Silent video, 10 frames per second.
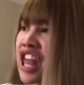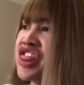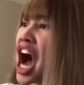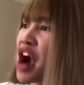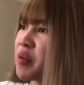
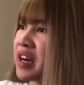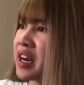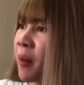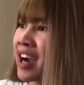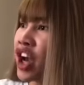No,
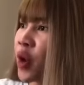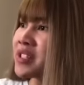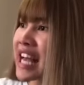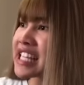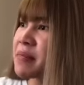why are you
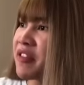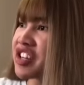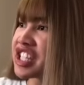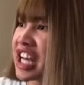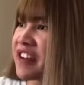always asking me
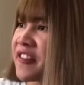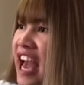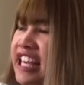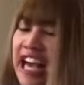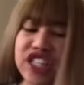for stuff?
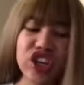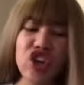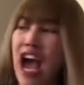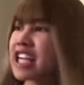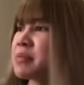Yesterday
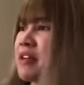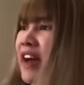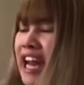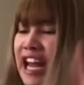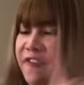you asked me if
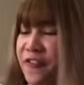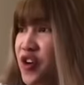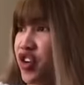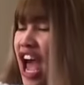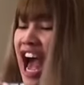I had any
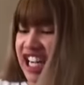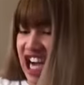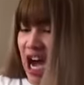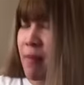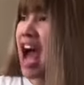food,
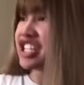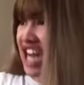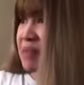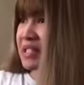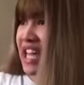gum,
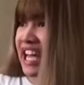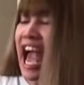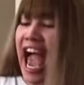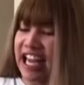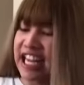
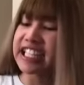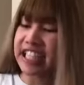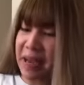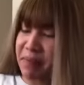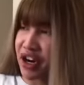chapstick, and then
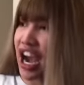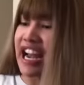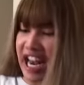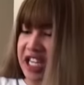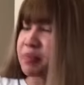stapler
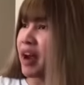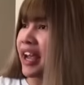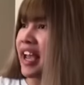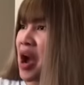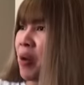and
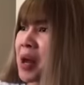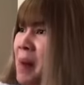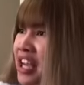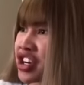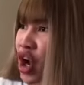hairspray. What
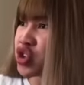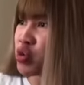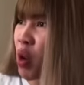am I, your go-to